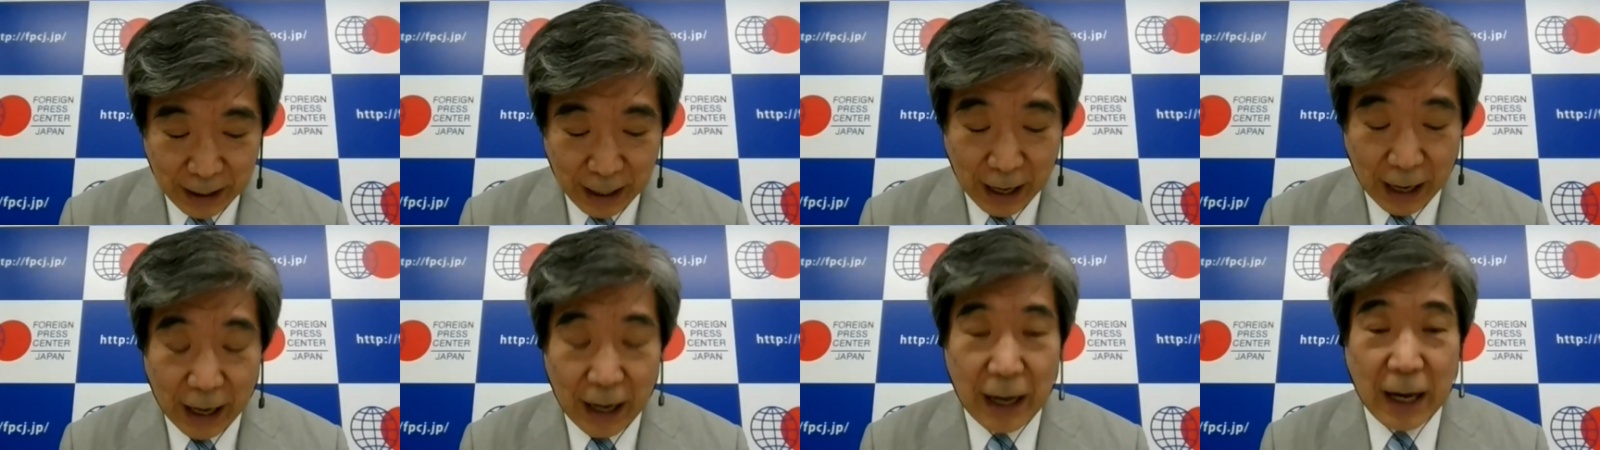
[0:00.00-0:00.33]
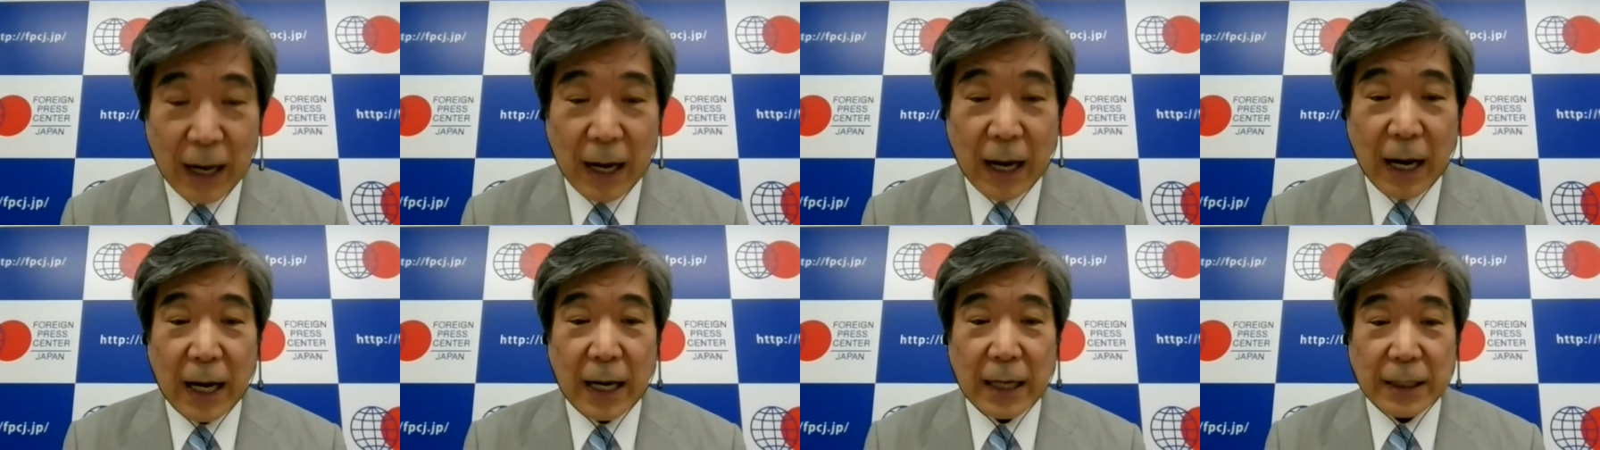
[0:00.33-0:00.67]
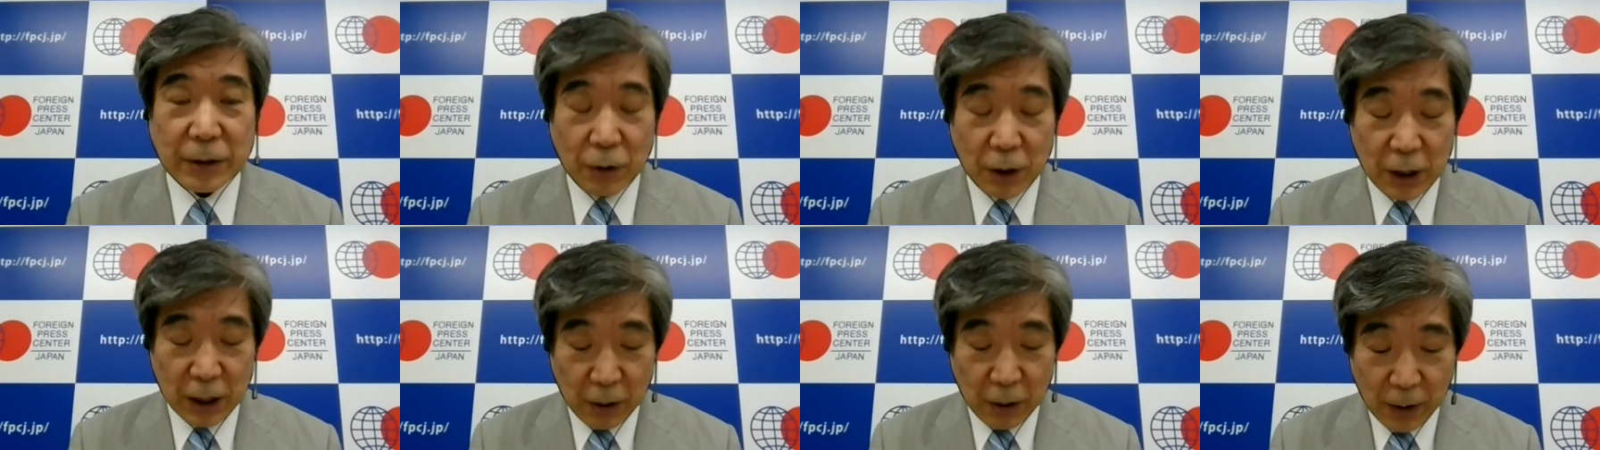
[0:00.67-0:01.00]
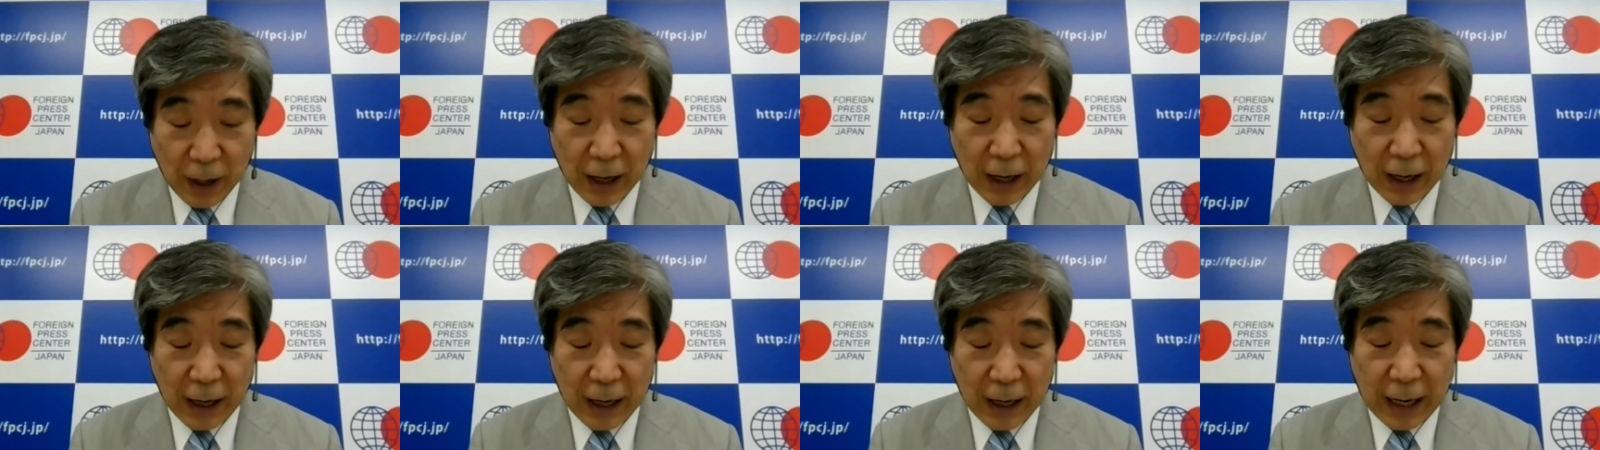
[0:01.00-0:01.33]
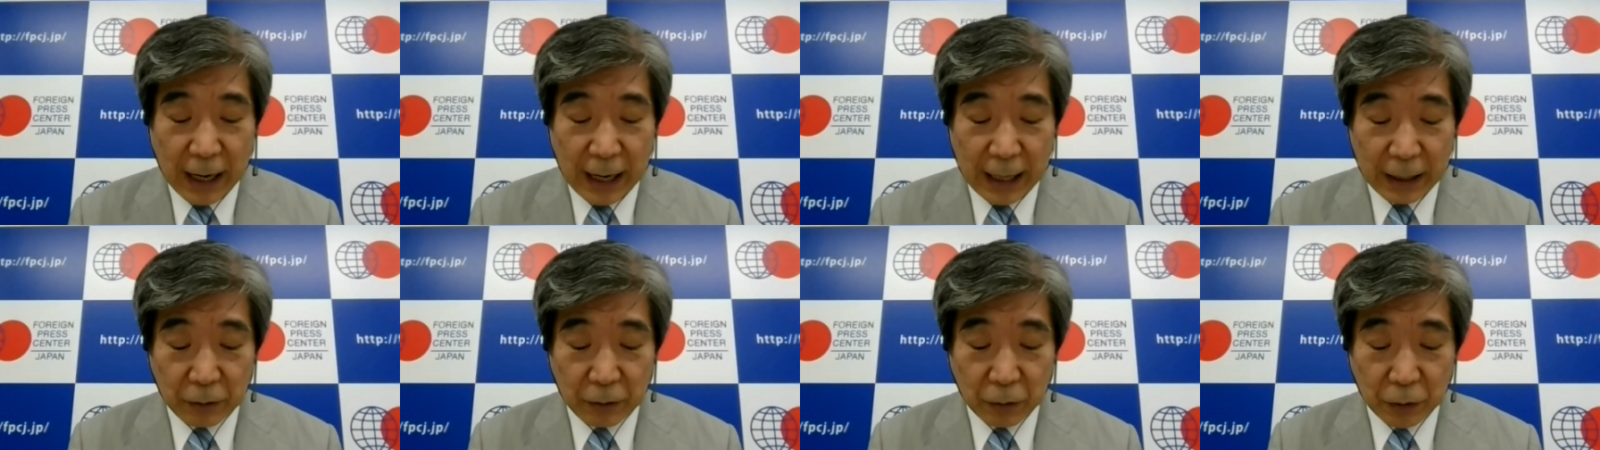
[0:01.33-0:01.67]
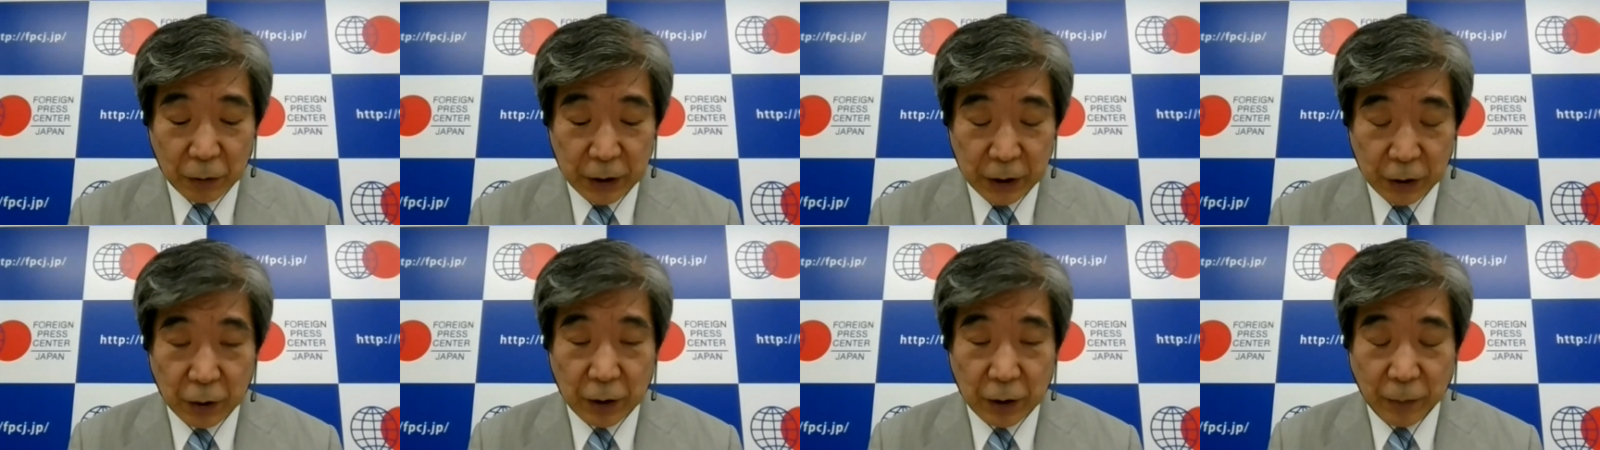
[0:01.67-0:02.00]
for your attendance at this
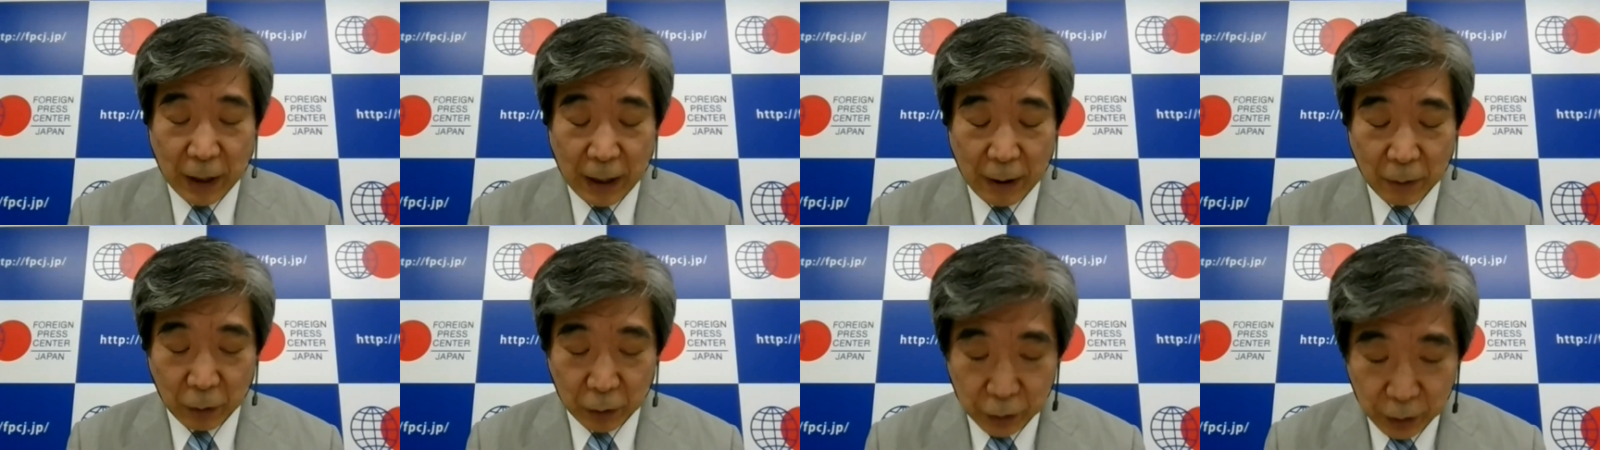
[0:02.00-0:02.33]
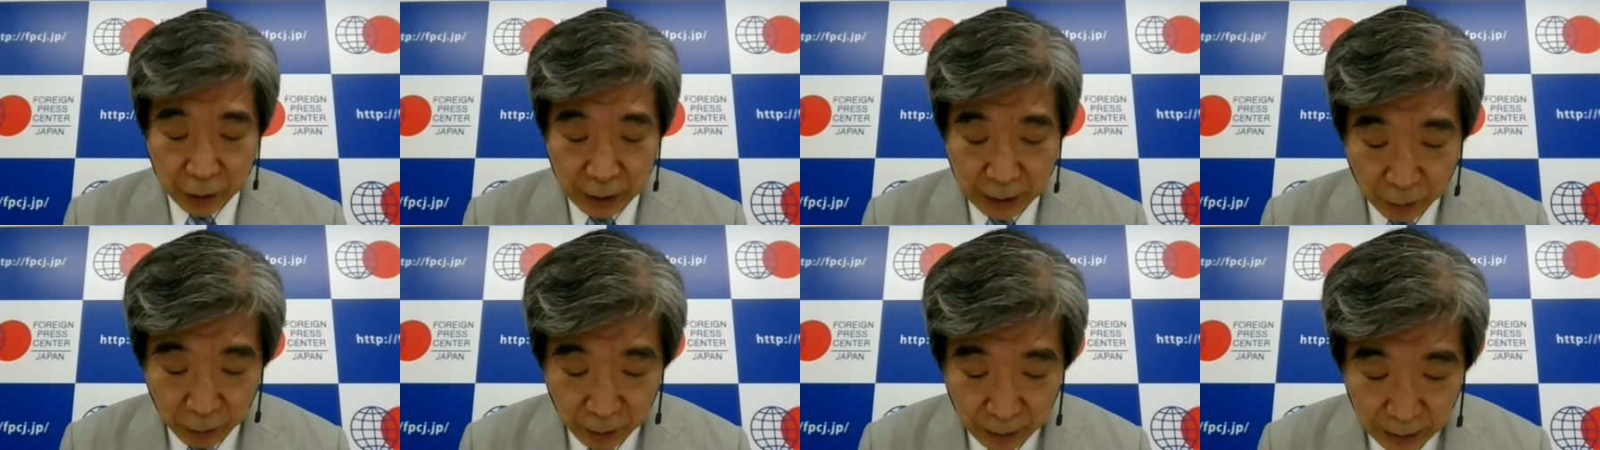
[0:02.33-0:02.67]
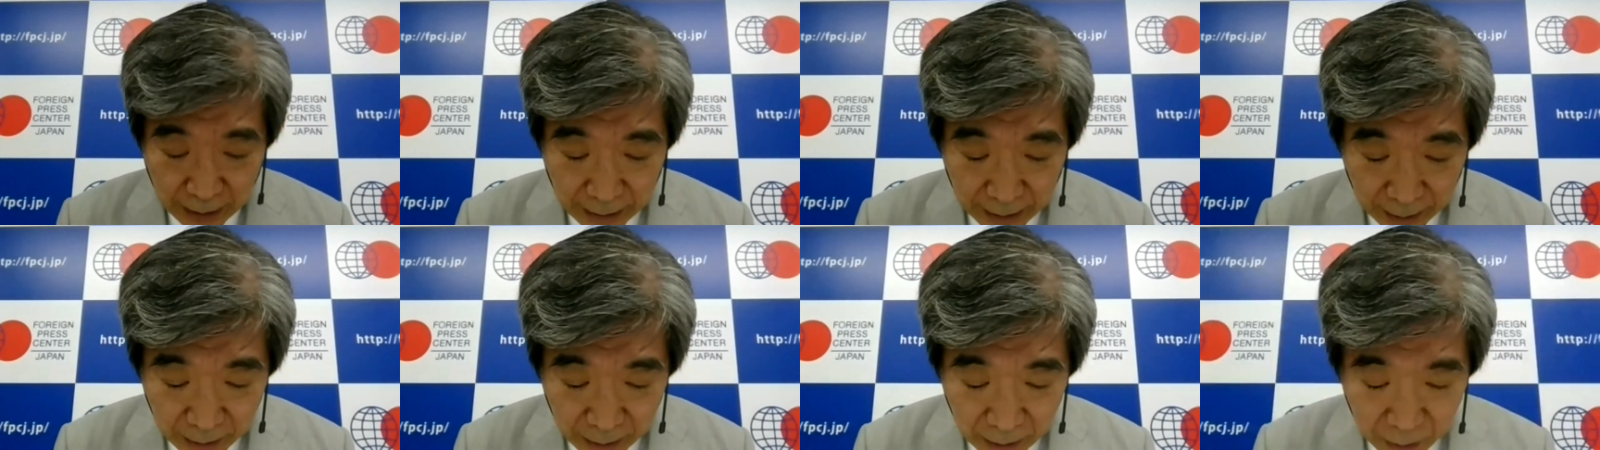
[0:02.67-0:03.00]
press briefing.